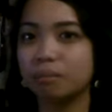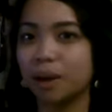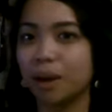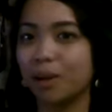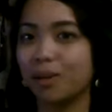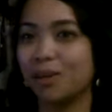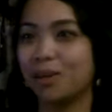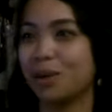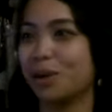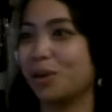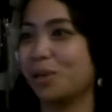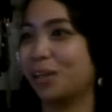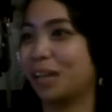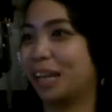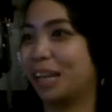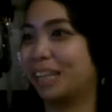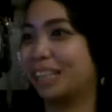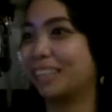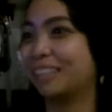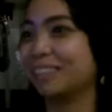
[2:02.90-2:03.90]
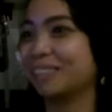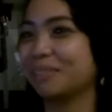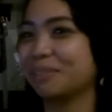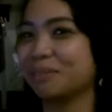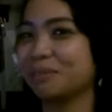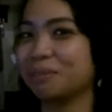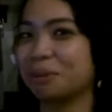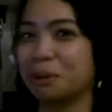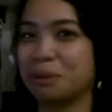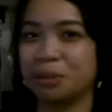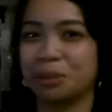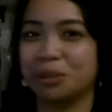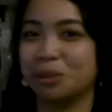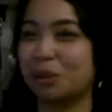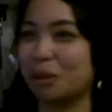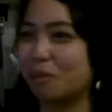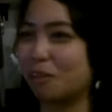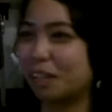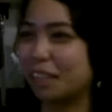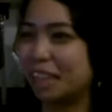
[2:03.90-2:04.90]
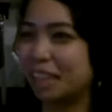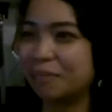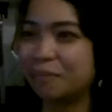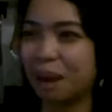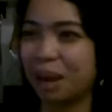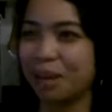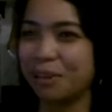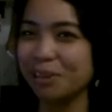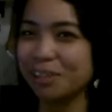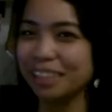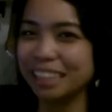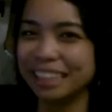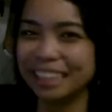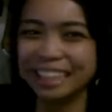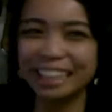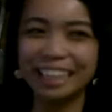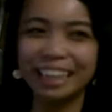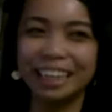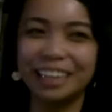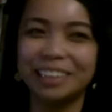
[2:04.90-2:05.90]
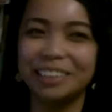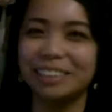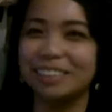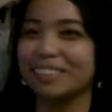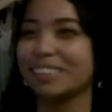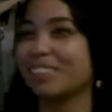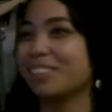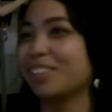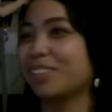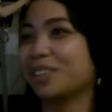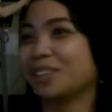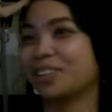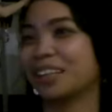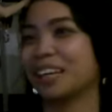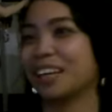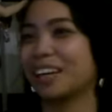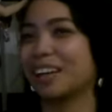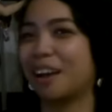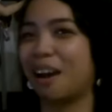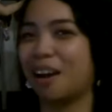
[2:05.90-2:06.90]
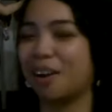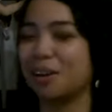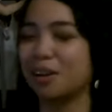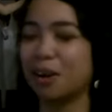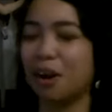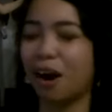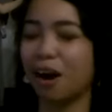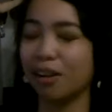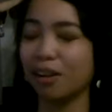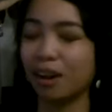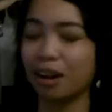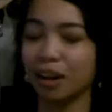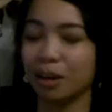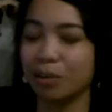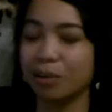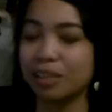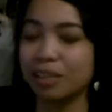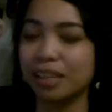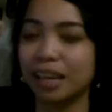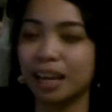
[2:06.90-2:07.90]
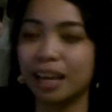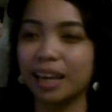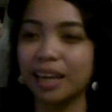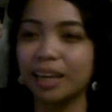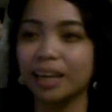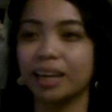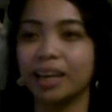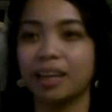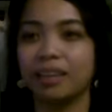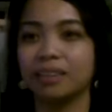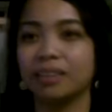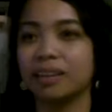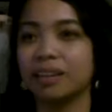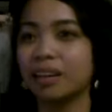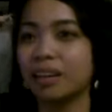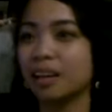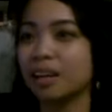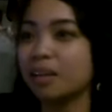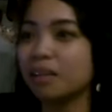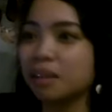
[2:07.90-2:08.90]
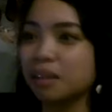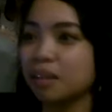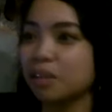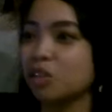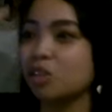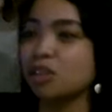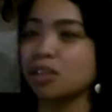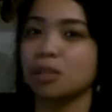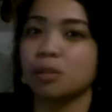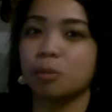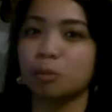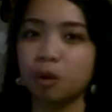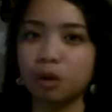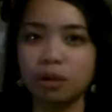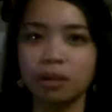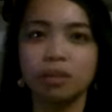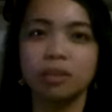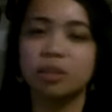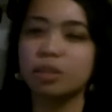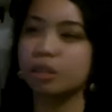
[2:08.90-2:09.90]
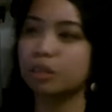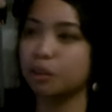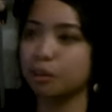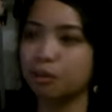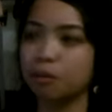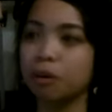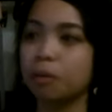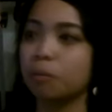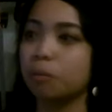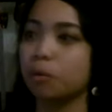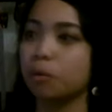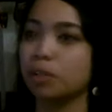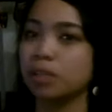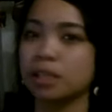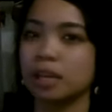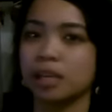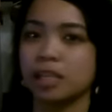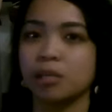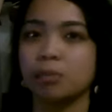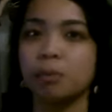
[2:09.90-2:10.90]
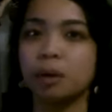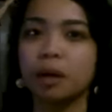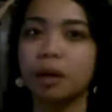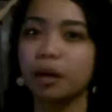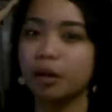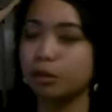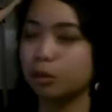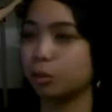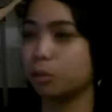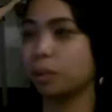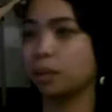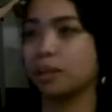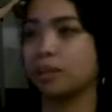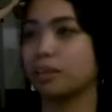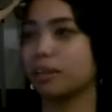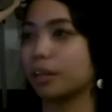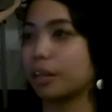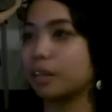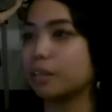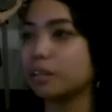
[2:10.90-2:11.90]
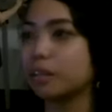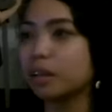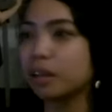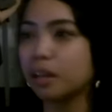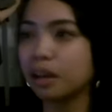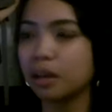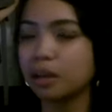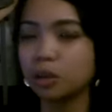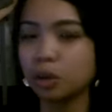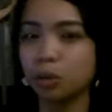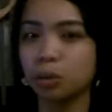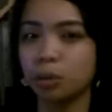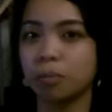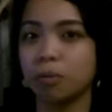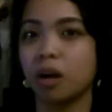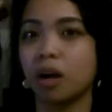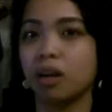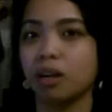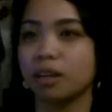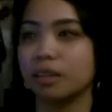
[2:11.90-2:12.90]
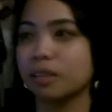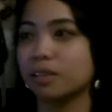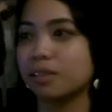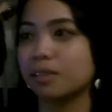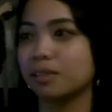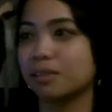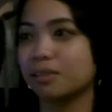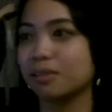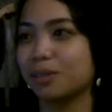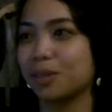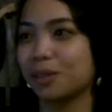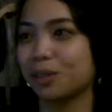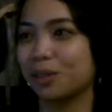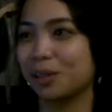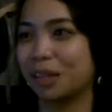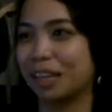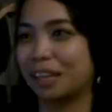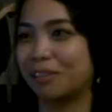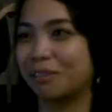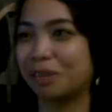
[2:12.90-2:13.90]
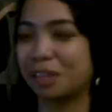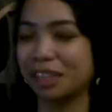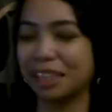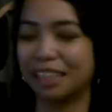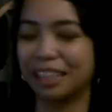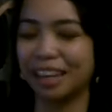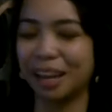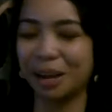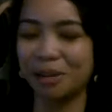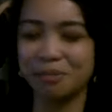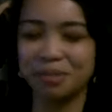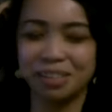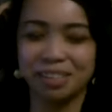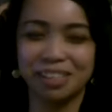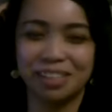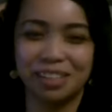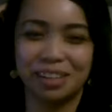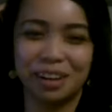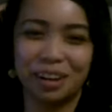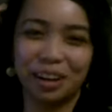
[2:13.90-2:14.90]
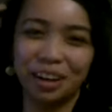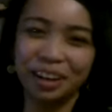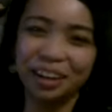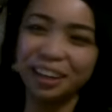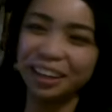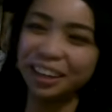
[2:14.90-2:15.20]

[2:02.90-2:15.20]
I don't know, like we would do everything manually, and like I don't know how long it would take, and it's just it's a different process. But Adobe products, like really helps us a lot.